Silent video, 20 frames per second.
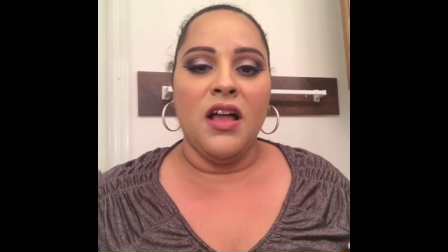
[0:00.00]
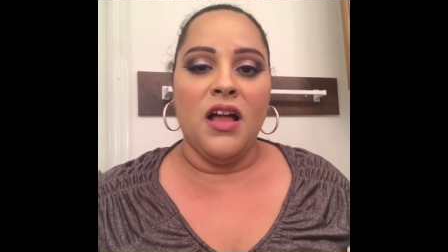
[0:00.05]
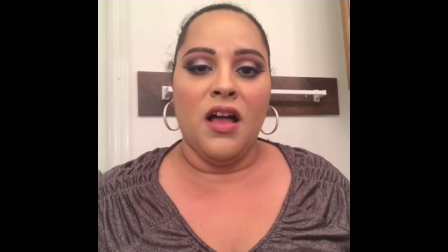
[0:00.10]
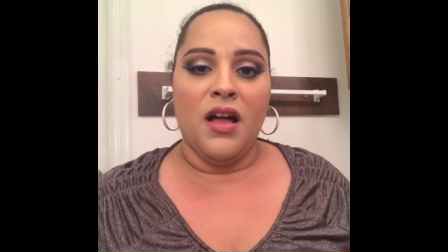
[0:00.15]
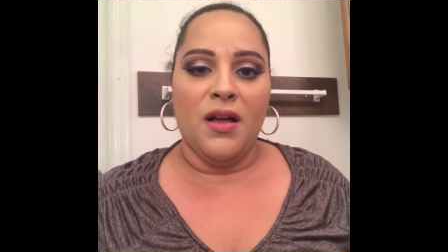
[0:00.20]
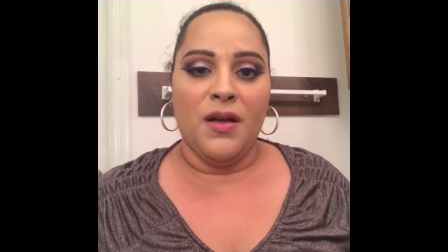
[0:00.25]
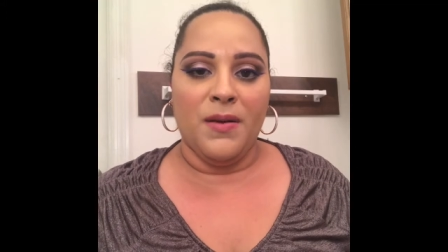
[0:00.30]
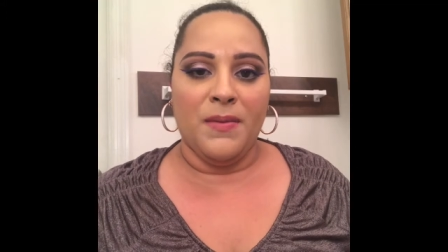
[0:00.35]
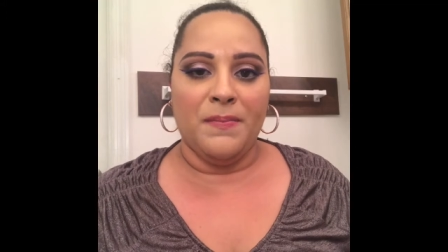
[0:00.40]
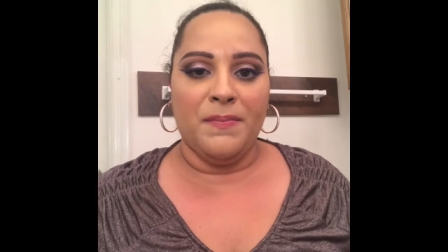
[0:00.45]

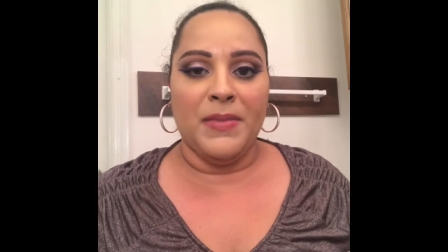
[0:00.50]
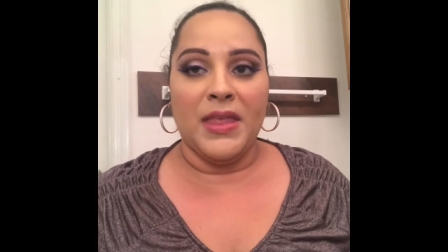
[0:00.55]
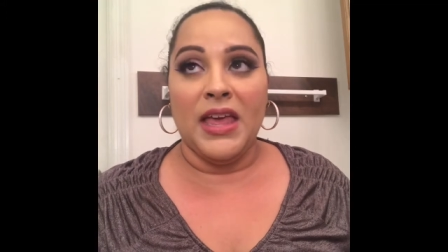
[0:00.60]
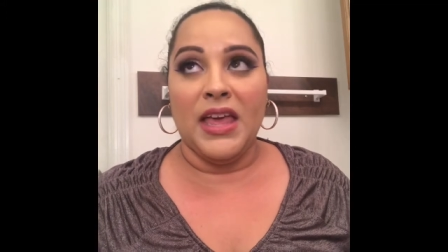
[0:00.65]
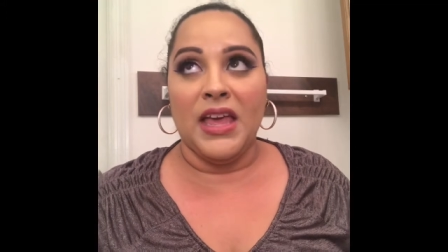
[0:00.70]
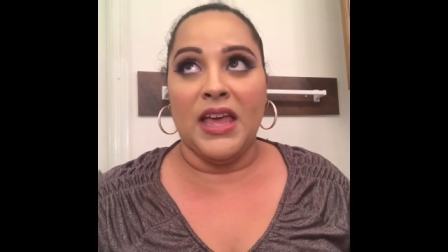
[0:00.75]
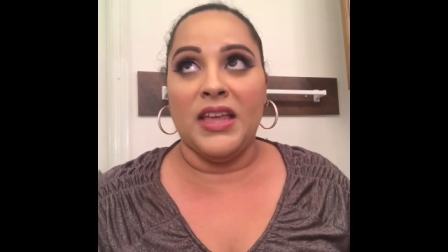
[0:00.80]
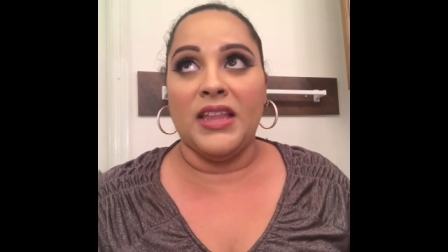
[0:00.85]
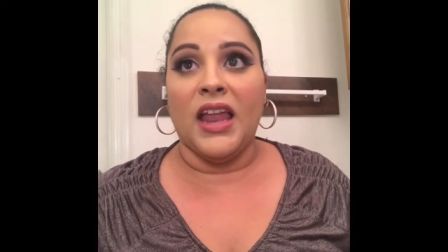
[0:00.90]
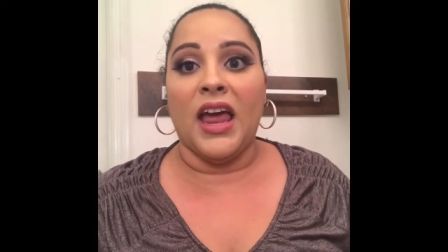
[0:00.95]
Um,
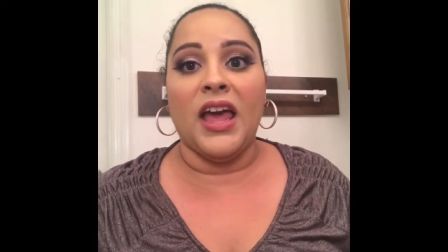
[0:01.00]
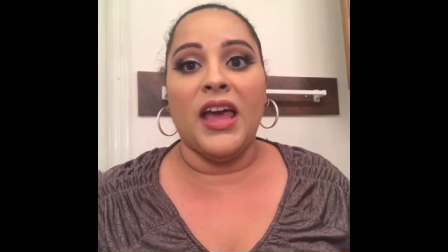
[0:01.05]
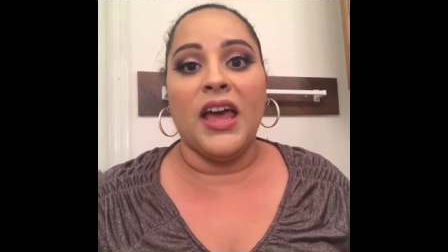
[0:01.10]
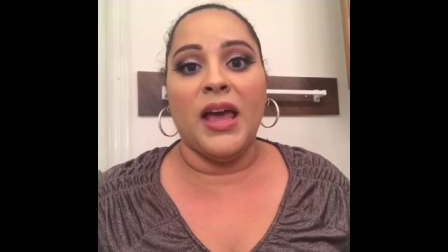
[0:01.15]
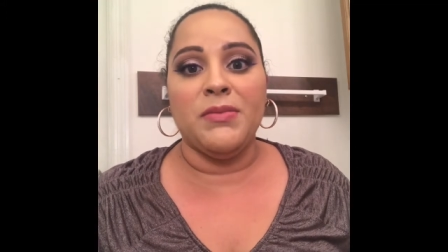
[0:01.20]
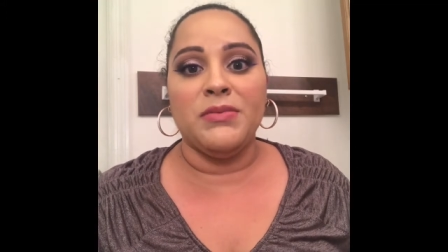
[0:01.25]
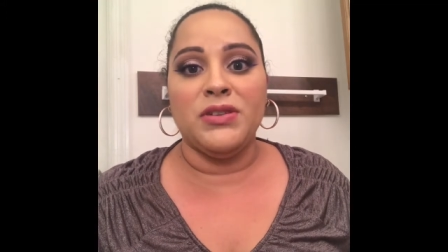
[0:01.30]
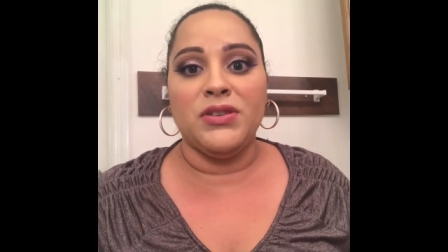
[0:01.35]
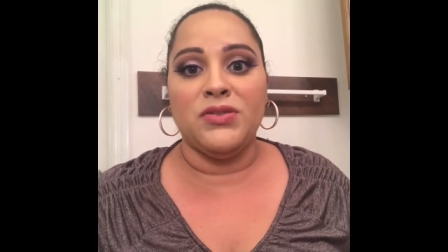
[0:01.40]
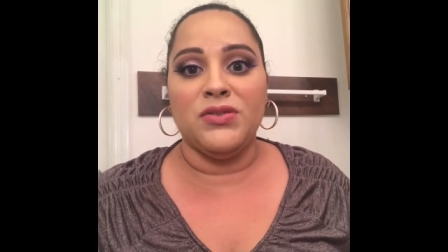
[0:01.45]
and I
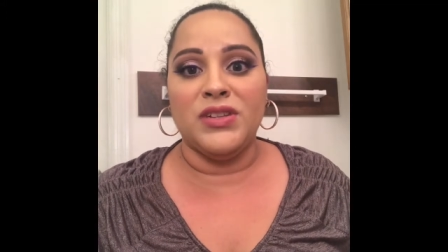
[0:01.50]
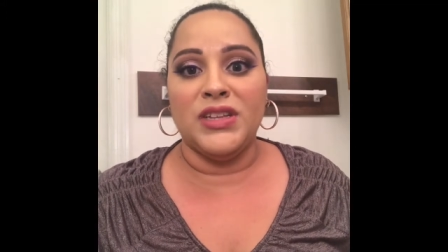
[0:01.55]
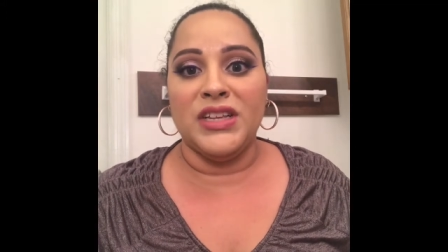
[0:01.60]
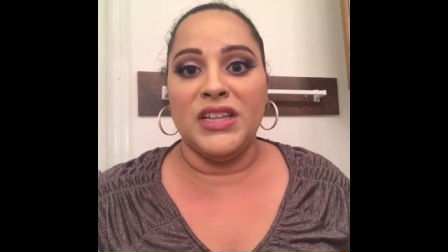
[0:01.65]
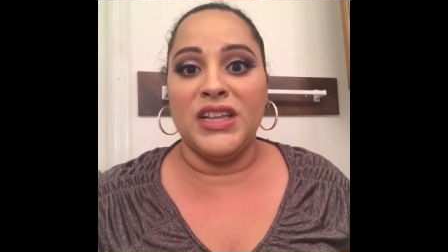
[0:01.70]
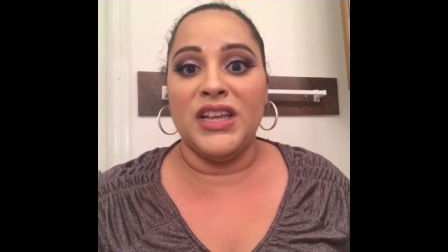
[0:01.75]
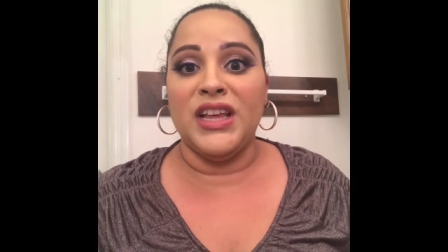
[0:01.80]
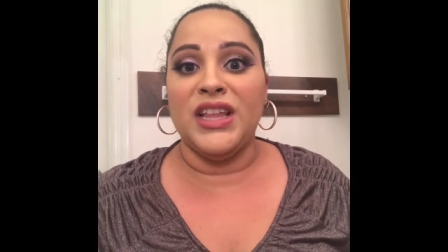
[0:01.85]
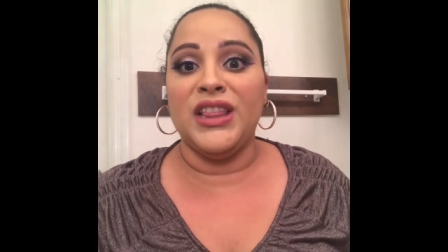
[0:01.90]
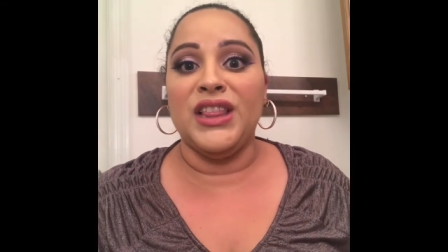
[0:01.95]

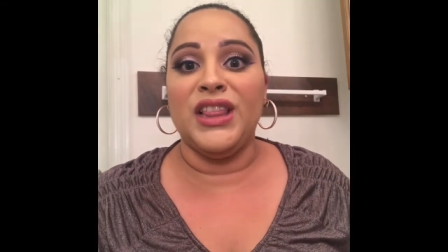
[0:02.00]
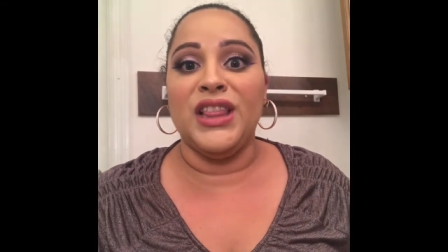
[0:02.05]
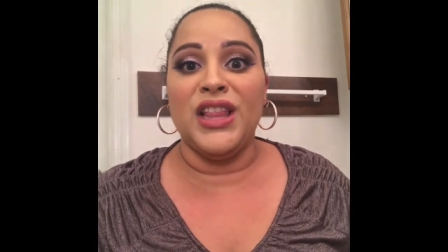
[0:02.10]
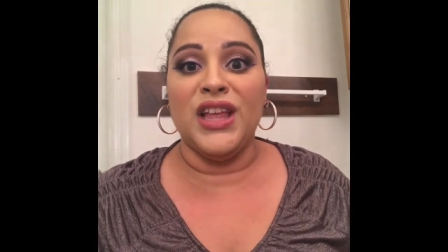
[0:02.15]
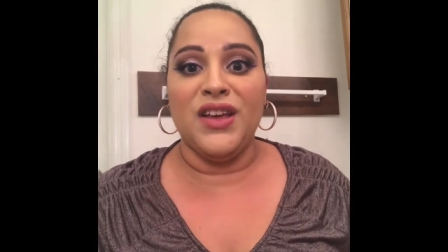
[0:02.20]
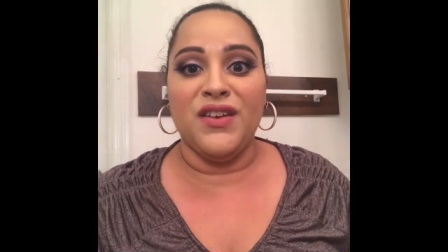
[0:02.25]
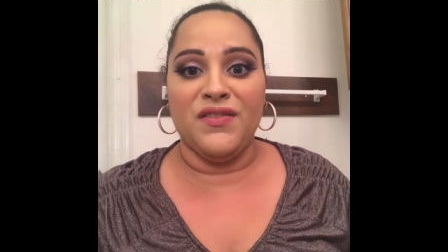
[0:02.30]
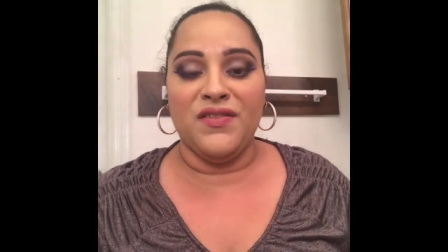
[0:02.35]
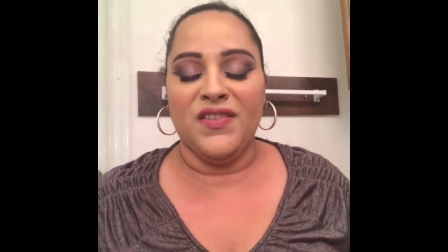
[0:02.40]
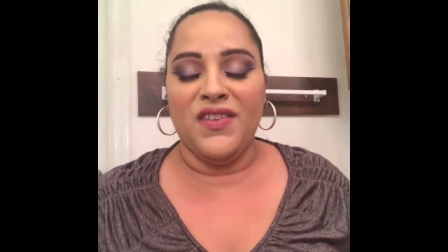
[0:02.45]
absolutely
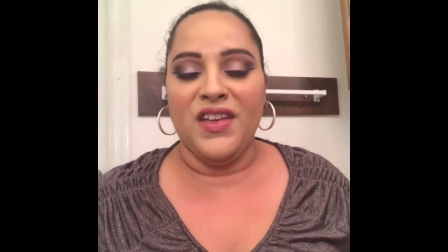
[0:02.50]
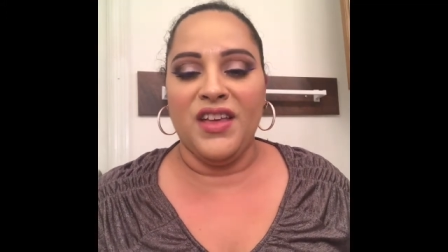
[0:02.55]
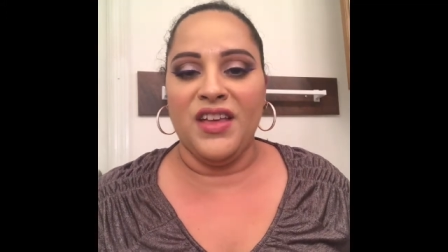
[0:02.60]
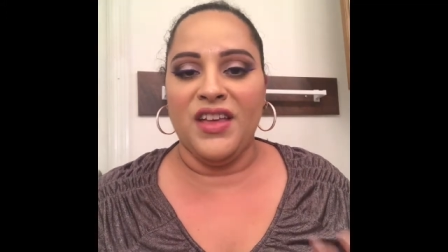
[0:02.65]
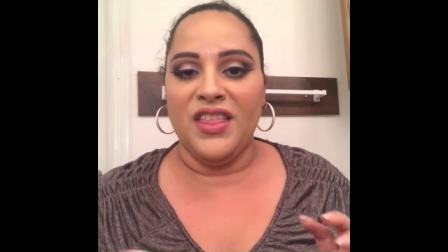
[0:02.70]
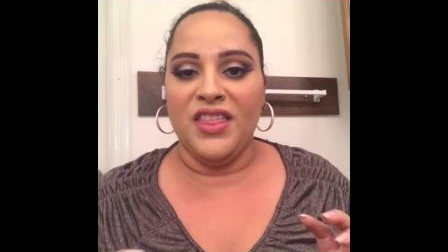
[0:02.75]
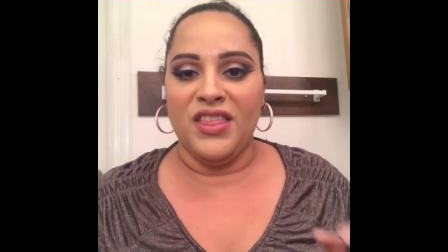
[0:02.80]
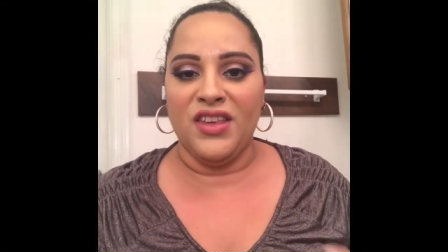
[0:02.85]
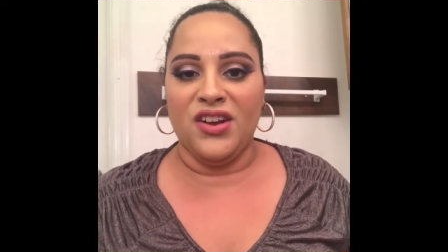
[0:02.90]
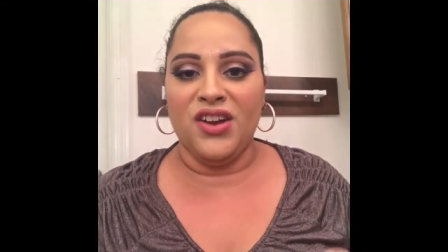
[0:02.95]
love
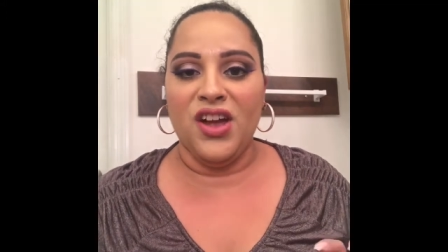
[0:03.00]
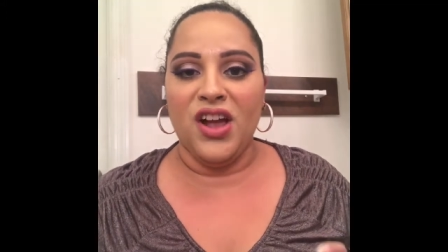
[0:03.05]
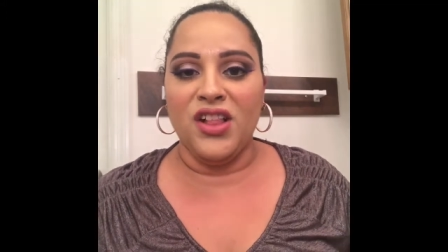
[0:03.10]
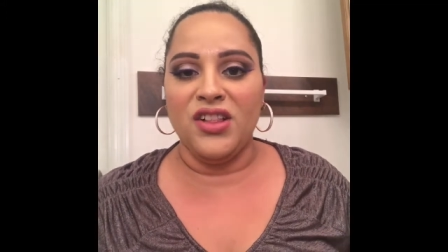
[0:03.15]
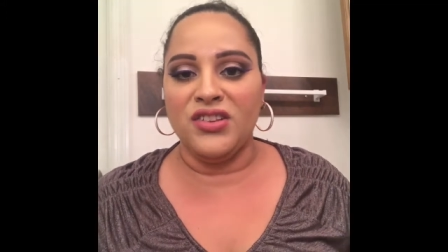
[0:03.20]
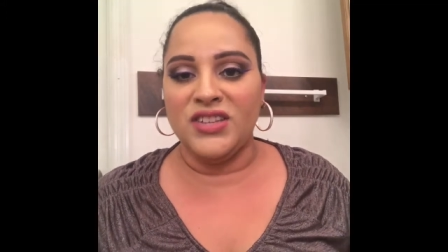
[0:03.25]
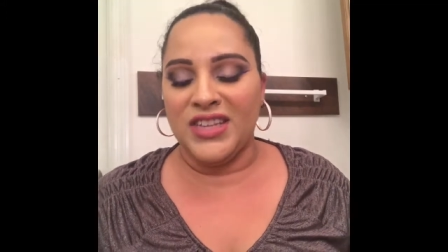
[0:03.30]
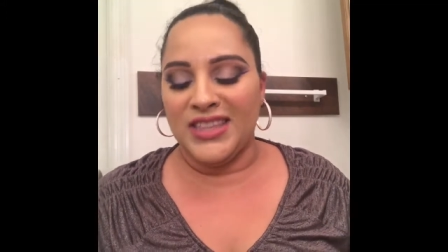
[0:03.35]
their colors.